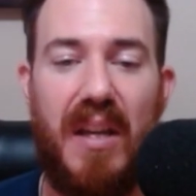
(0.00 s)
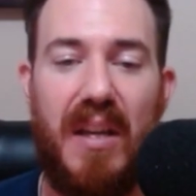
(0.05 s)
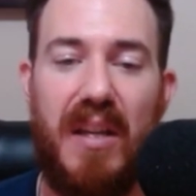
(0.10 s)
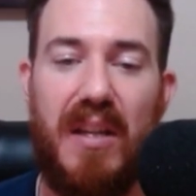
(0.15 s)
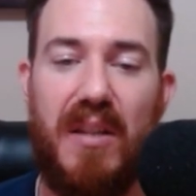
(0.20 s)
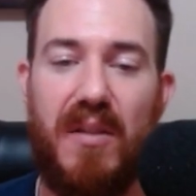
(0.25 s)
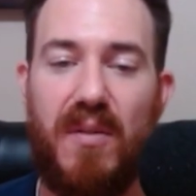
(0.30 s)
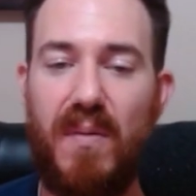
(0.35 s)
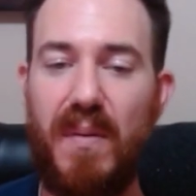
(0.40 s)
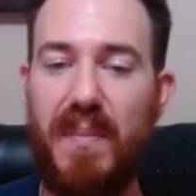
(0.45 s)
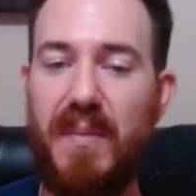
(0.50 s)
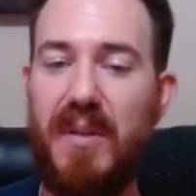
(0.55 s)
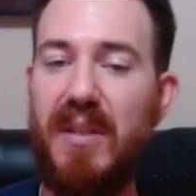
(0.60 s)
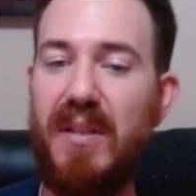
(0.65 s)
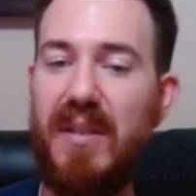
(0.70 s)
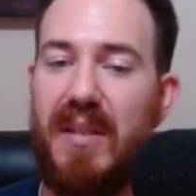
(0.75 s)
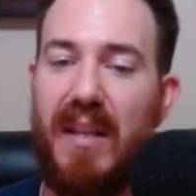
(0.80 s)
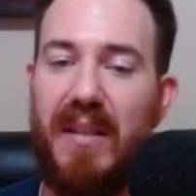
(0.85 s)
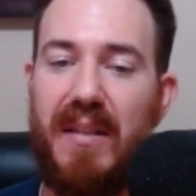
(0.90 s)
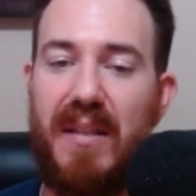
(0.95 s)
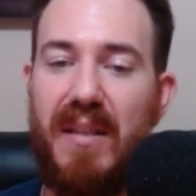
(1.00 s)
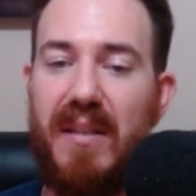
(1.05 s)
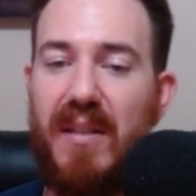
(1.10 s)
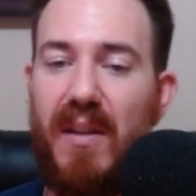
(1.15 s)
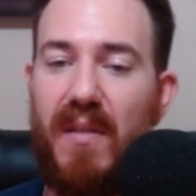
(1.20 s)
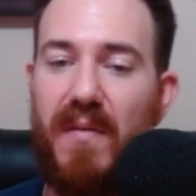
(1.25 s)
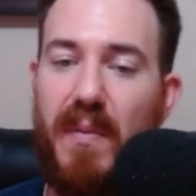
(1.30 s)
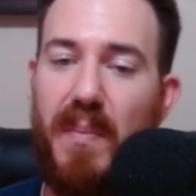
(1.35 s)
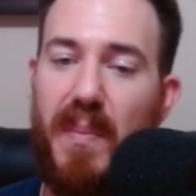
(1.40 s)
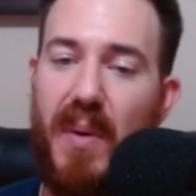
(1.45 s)
Inscryption sets
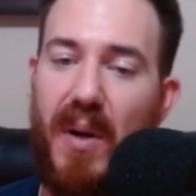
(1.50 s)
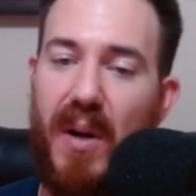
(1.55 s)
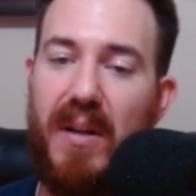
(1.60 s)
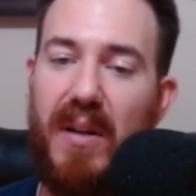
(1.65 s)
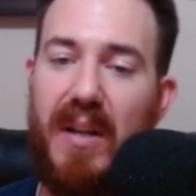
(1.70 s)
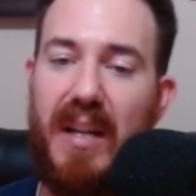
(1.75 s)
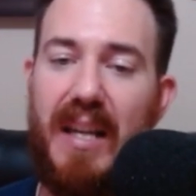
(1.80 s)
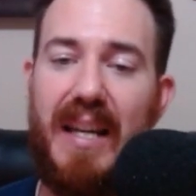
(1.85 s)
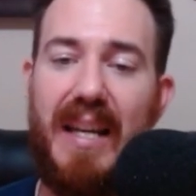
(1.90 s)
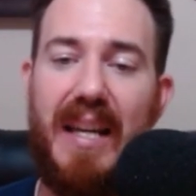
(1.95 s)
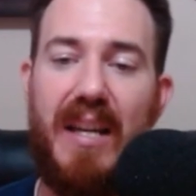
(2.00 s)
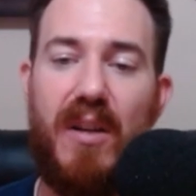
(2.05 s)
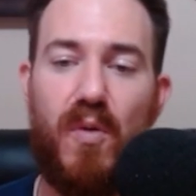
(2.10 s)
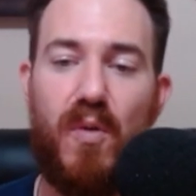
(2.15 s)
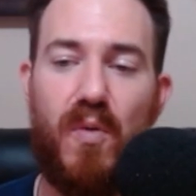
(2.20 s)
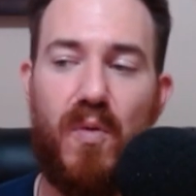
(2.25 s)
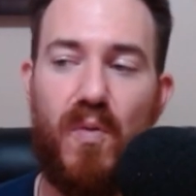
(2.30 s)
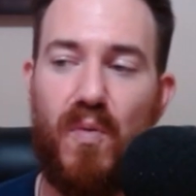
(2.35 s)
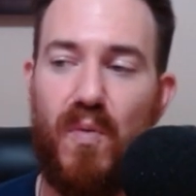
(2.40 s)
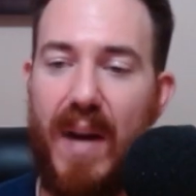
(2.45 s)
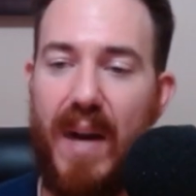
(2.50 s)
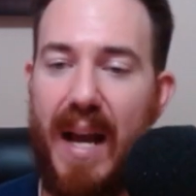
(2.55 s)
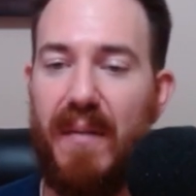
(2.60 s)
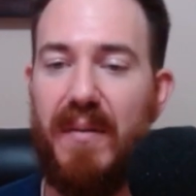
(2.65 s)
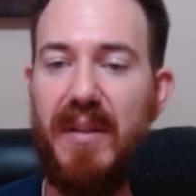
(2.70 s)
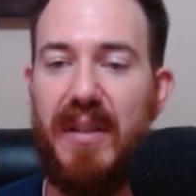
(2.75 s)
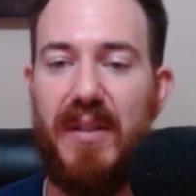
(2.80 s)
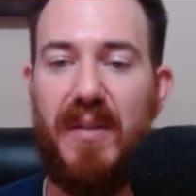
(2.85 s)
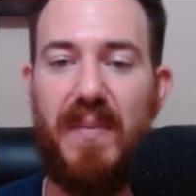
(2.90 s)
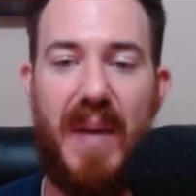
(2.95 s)
itself apart in a
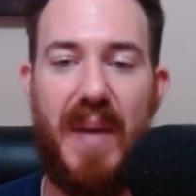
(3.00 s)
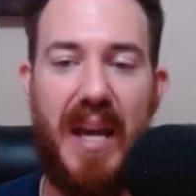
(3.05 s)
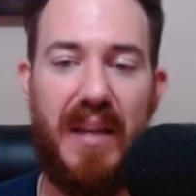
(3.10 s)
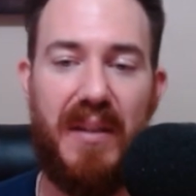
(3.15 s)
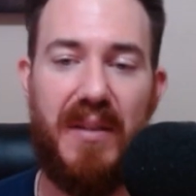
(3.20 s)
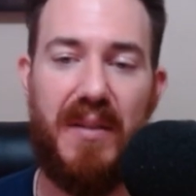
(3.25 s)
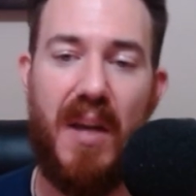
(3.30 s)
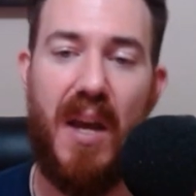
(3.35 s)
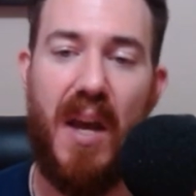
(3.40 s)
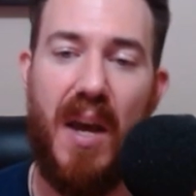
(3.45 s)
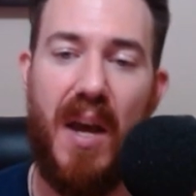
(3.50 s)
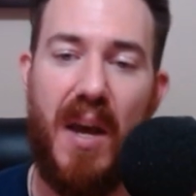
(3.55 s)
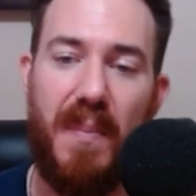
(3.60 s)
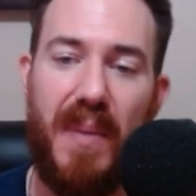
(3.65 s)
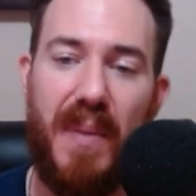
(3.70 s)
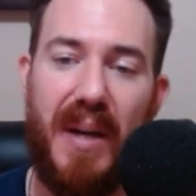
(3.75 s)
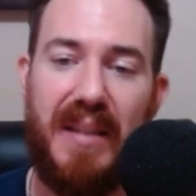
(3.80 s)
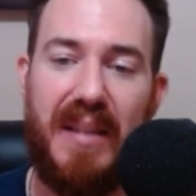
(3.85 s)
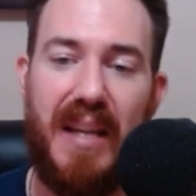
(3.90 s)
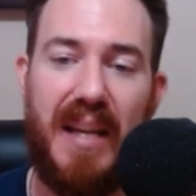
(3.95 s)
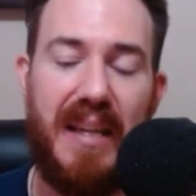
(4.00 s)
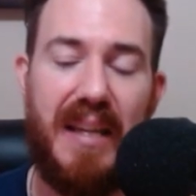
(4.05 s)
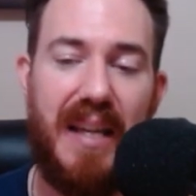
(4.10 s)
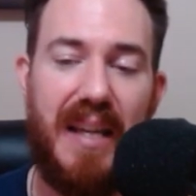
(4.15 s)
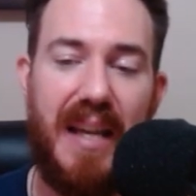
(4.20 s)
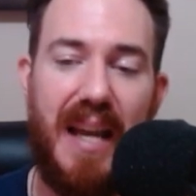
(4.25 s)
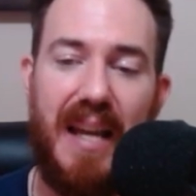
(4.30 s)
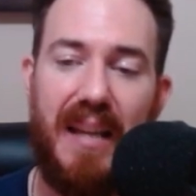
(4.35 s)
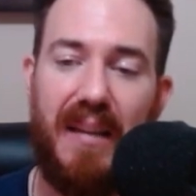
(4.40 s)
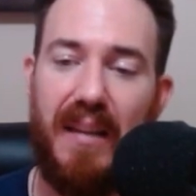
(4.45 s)
crowded space by taking
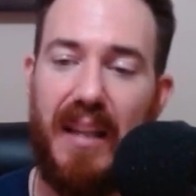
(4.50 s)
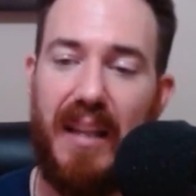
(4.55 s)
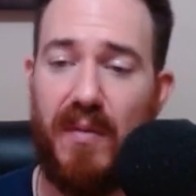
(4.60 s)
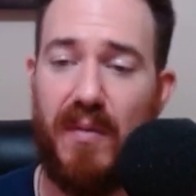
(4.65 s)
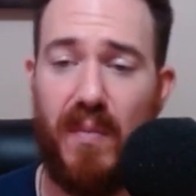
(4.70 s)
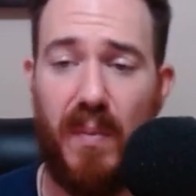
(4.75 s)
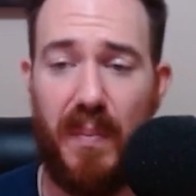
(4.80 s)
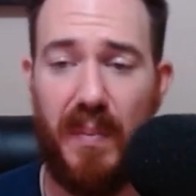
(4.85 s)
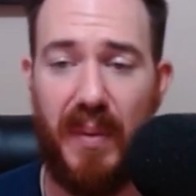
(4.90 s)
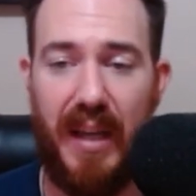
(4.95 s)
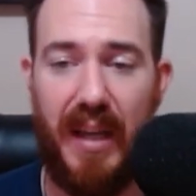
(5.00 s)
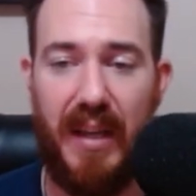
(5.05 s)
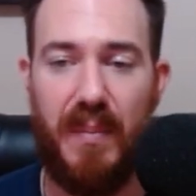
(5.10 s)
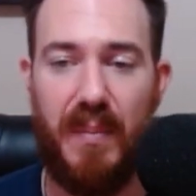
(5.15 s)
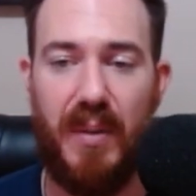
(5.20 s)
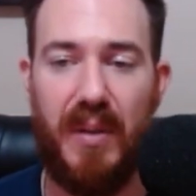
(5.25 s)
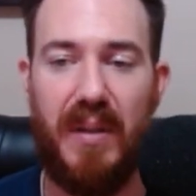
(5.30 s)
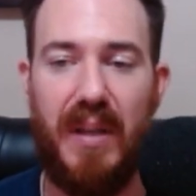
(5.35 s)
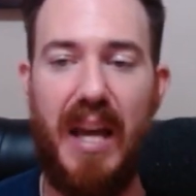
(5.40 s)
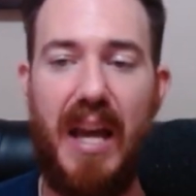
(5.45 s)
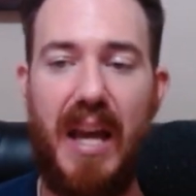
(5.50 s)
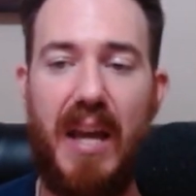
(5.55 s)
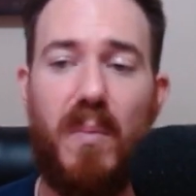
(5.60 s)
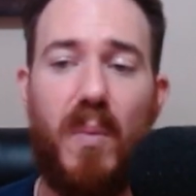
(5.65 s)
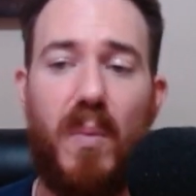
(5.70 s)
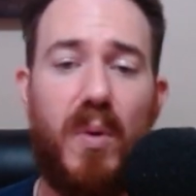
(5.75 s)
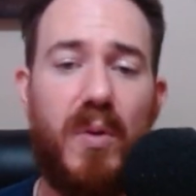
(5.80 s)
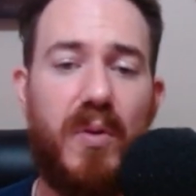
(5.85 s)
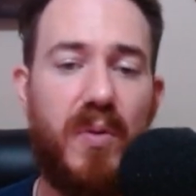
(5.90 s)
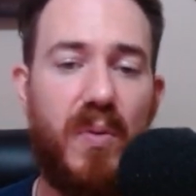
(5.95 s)
a less replayable and
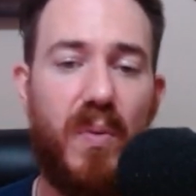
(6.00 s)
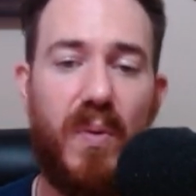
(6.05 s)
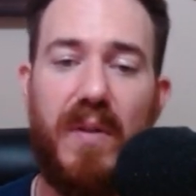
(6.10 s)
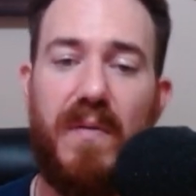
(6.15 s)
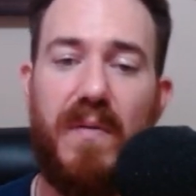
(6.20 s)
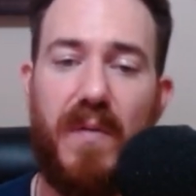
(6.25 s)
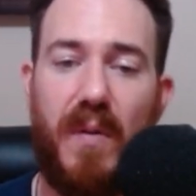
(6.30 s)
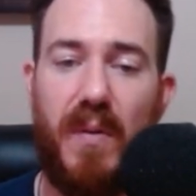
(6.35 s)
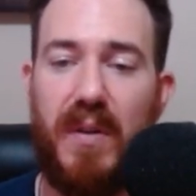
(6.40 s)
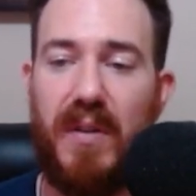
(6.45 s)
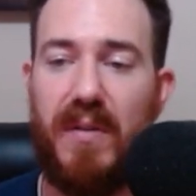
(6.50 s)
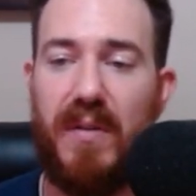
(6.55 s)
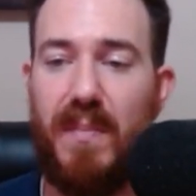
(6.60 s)
more story-focused